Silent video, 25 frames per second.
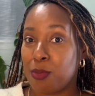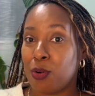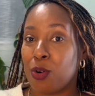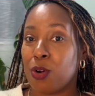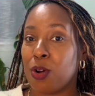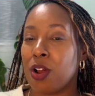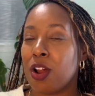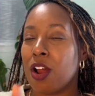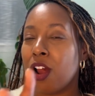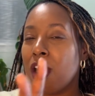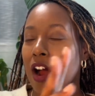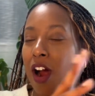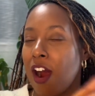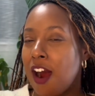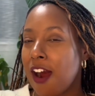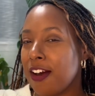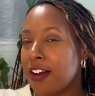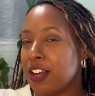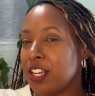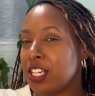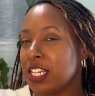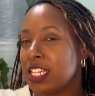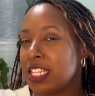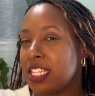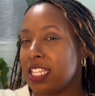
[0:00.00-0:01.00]
Or
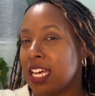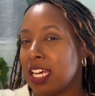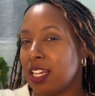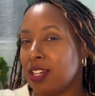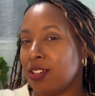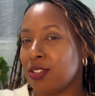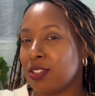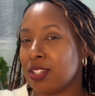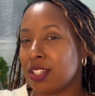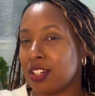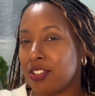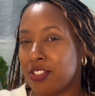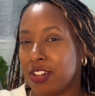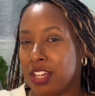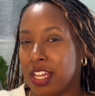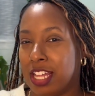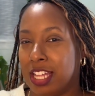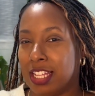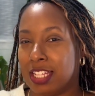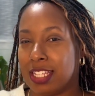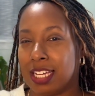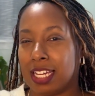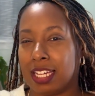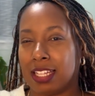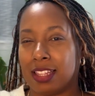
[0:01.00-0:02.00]
oranges, yellows, and
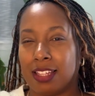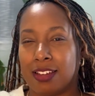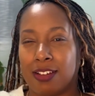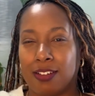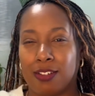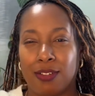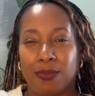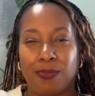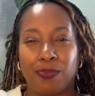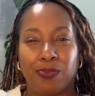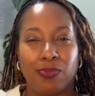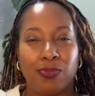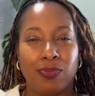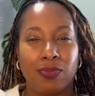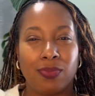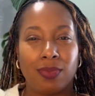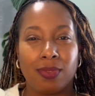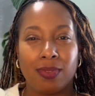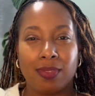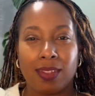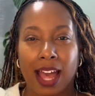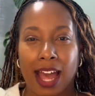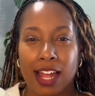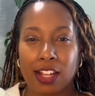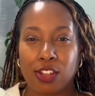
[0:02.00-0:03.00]
greens, like the
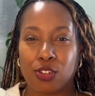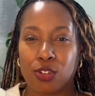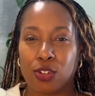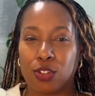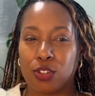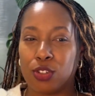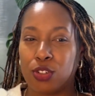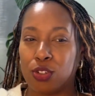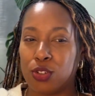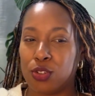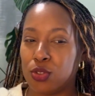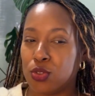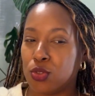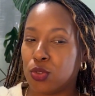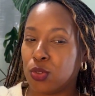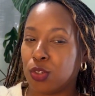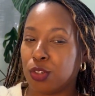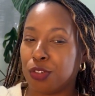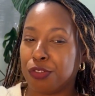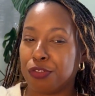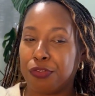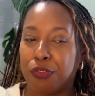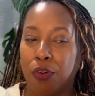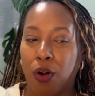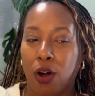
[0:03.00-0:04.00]
natural, neutral,
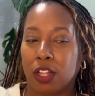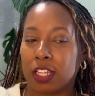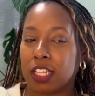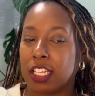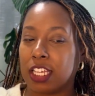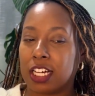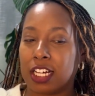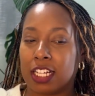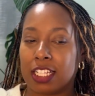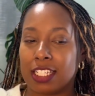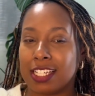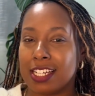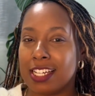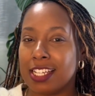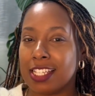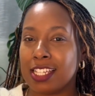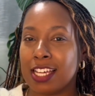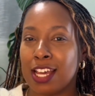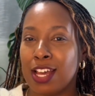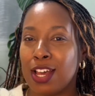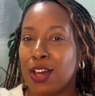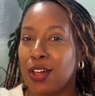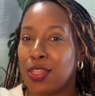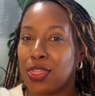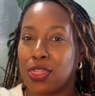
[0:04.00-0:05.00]
fally colors
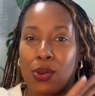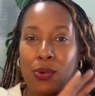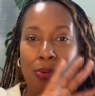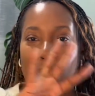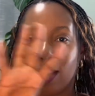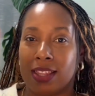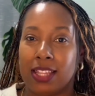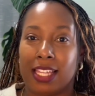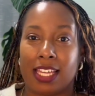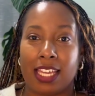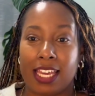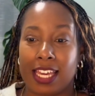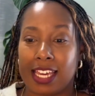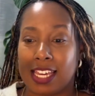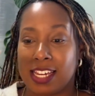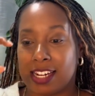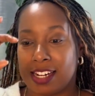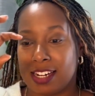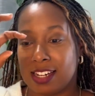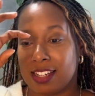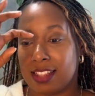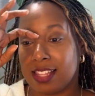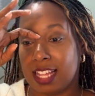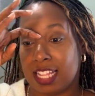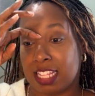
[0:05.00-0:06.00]
throughout the
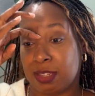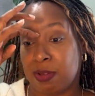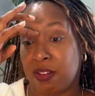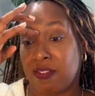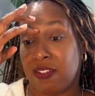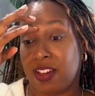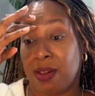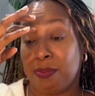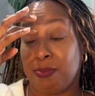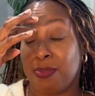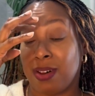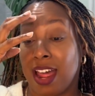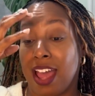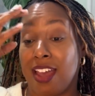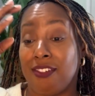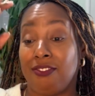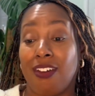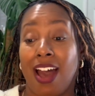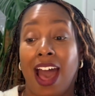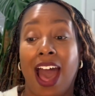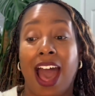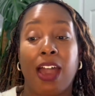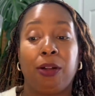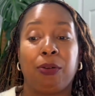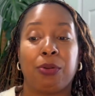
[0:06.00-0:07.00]
year. That's my vibe. But if
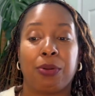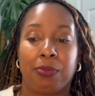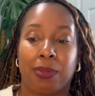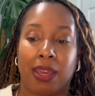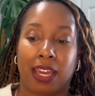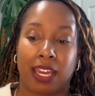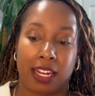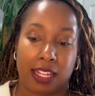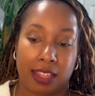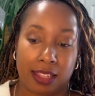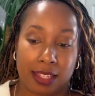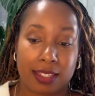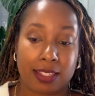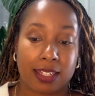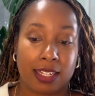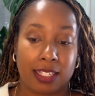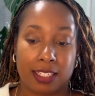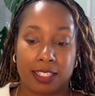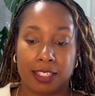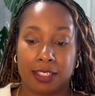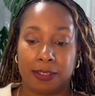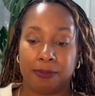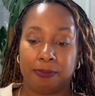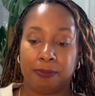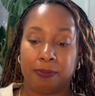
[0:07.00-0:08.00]
I would make it in this
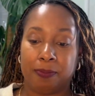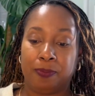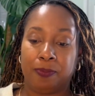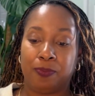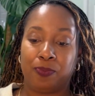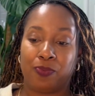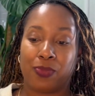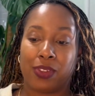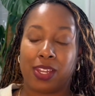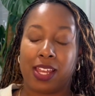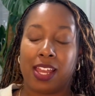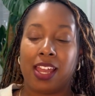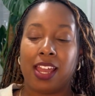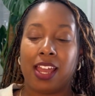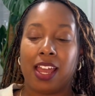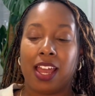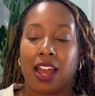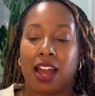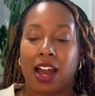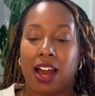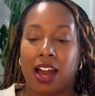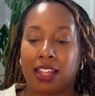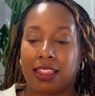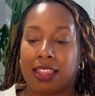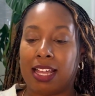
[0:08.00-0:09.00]
color,
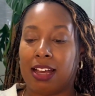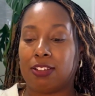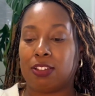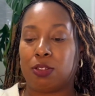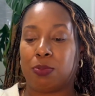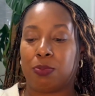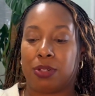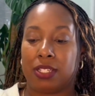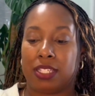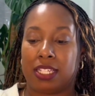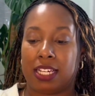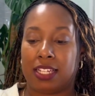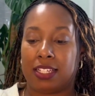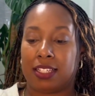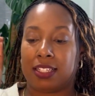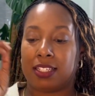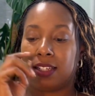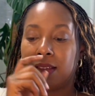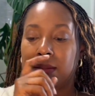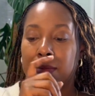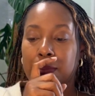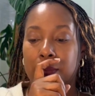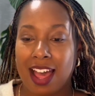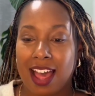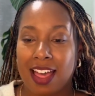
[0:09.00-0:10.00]
1000%.
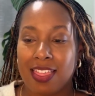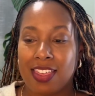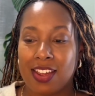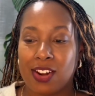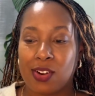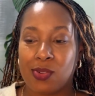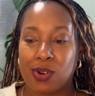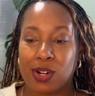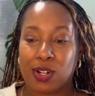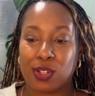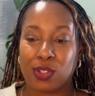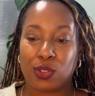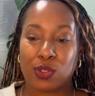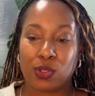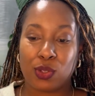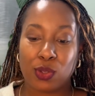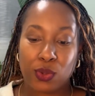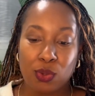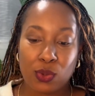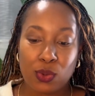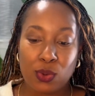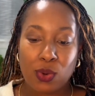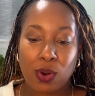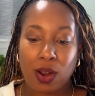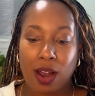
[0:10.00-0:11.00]
There were
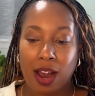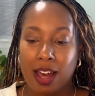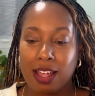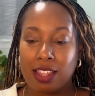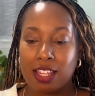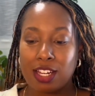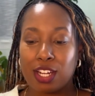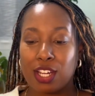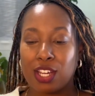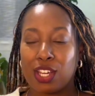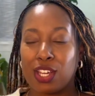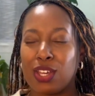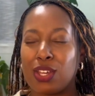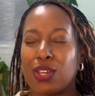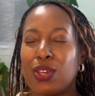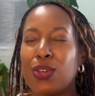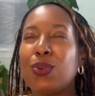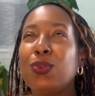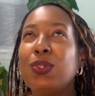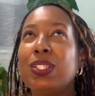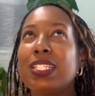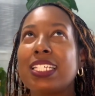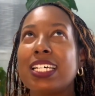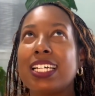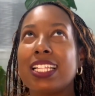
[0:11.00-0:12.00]
2 other
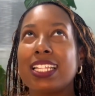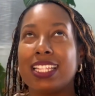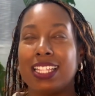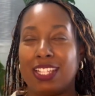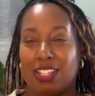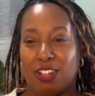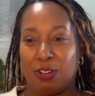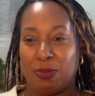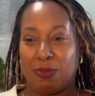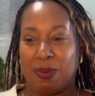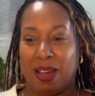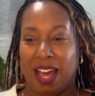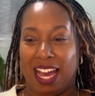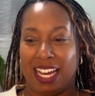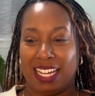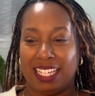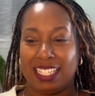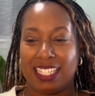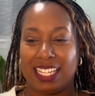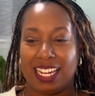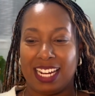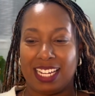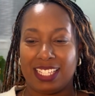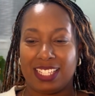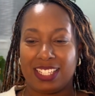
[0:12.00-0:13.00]
cute little bags
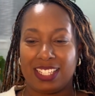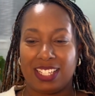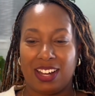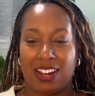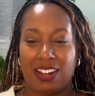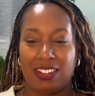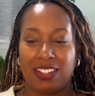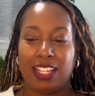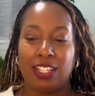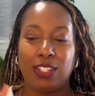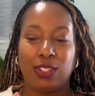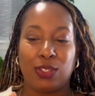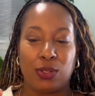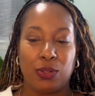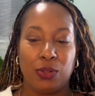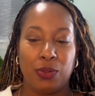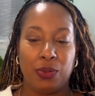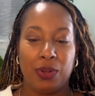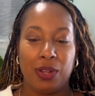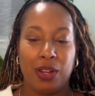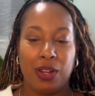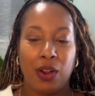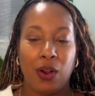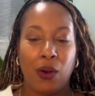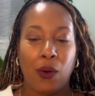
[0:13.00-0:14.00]
that I saw. Not 2,
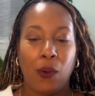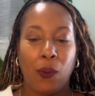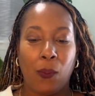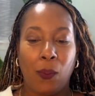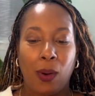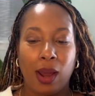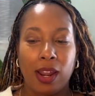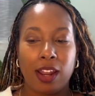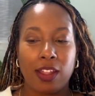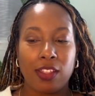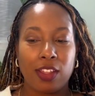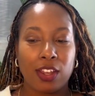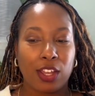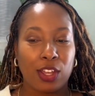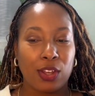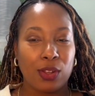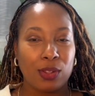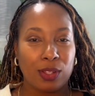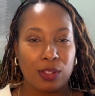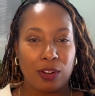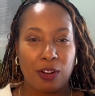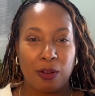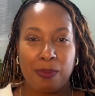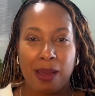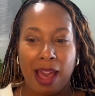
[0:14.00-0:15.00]
1 other cute
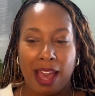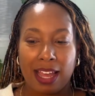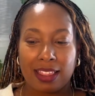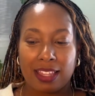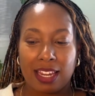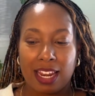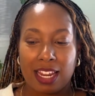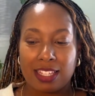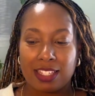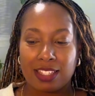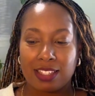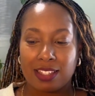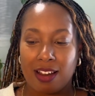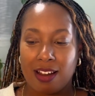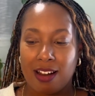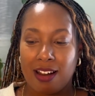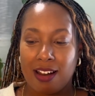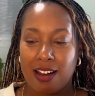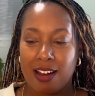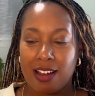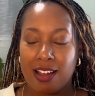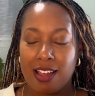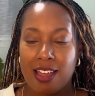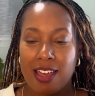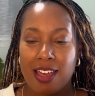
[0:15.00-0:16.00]
little bag that I
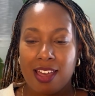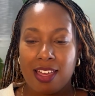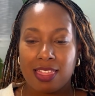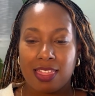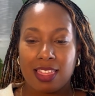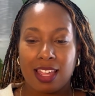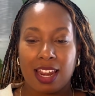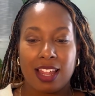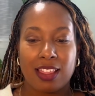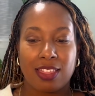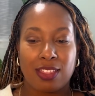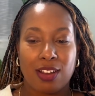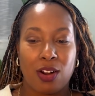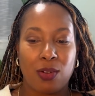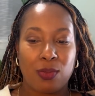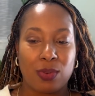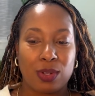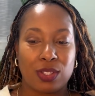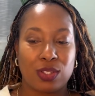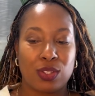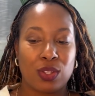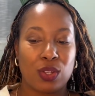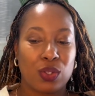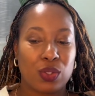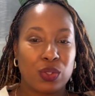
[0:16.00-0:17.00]
saw that I thought
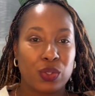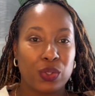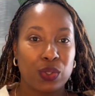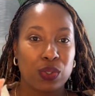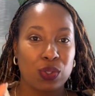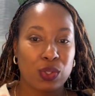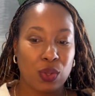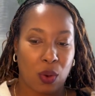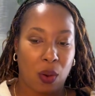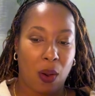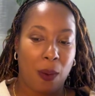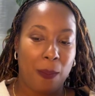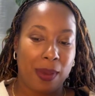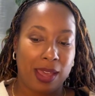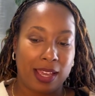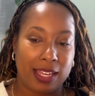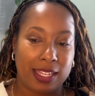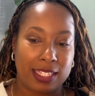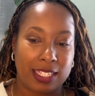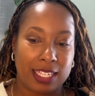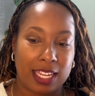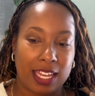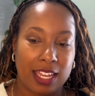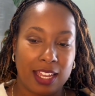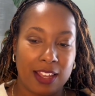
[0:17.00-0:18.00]
was so
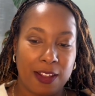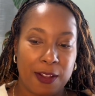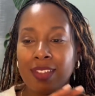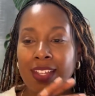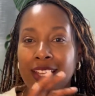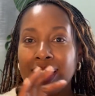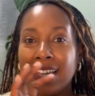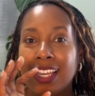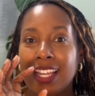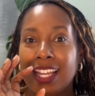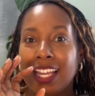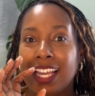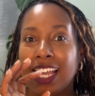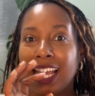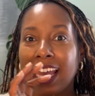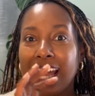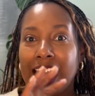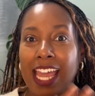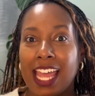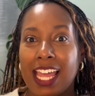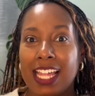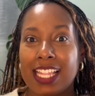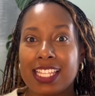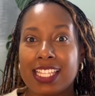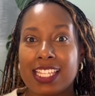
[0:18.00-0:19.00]
amazing.
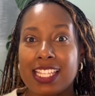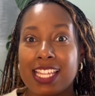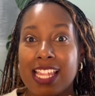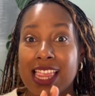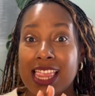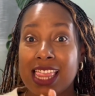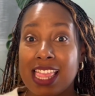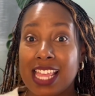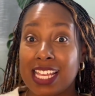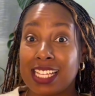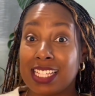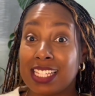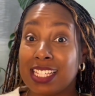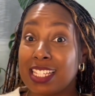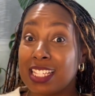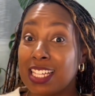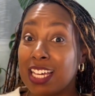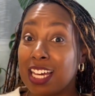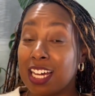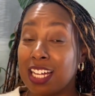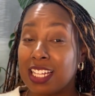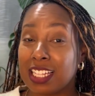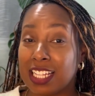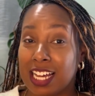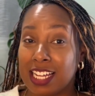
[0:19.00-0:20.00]
It's this
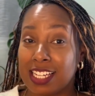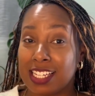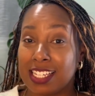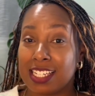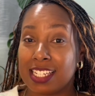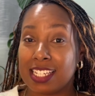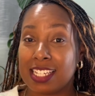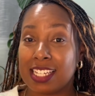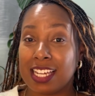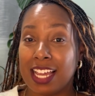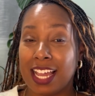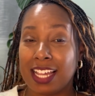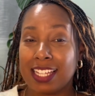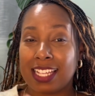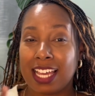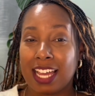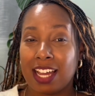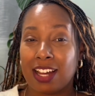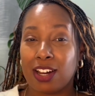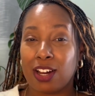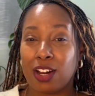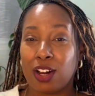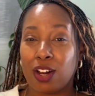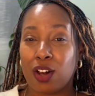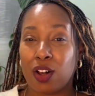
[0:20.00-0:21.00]
clutch. It's like a
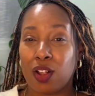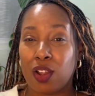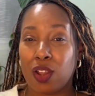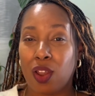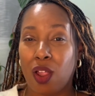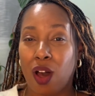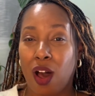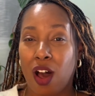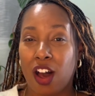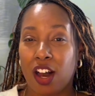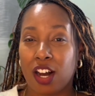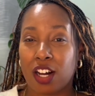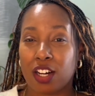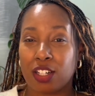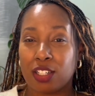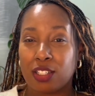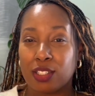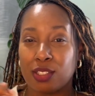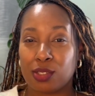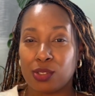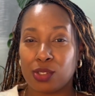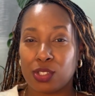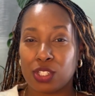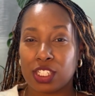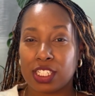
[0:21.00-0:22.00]
claw
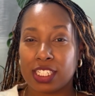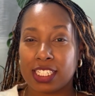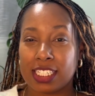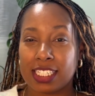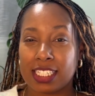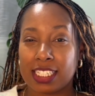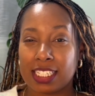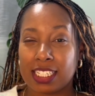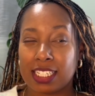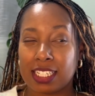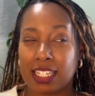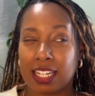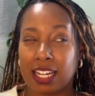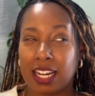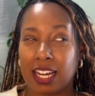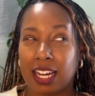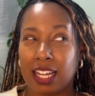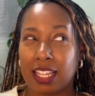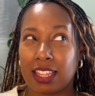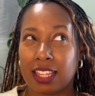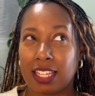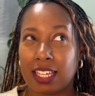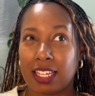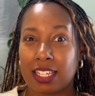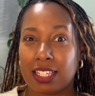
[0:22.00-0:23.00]
closure, I
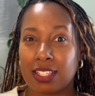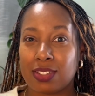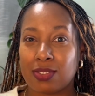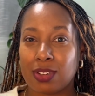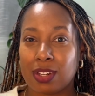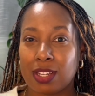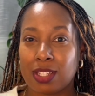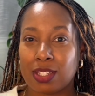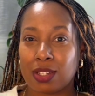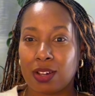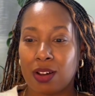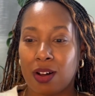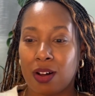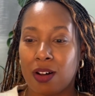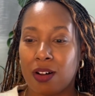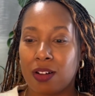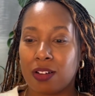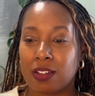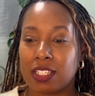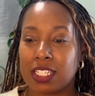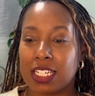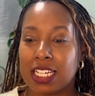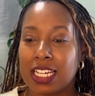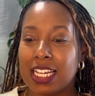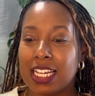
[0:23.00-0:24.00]
think is what it's called.